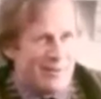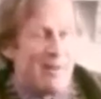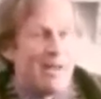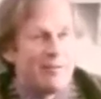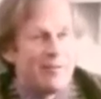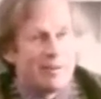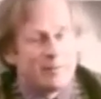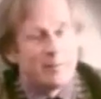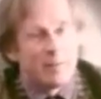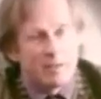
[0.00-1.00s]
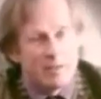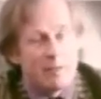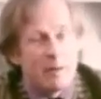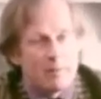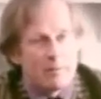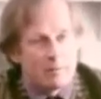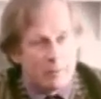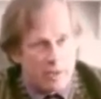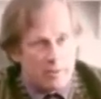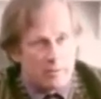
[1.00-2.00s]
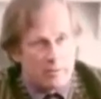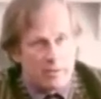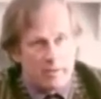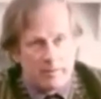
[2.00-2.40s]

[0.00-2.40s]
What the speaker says: a bad thing, but one can see why people object to it.